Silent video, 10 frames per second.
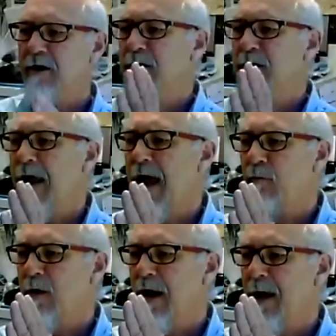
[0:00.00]
through the lab,
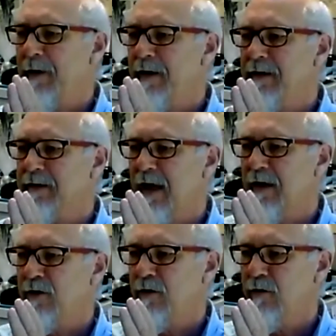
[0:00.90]
what will happen is
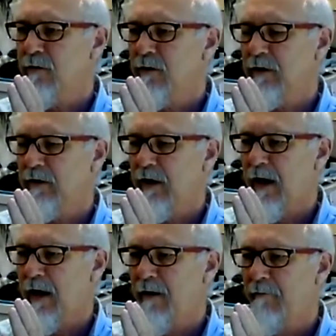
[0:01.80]
that you
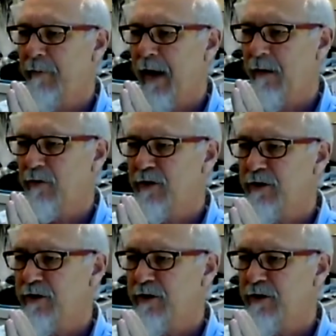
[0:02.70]
will be able to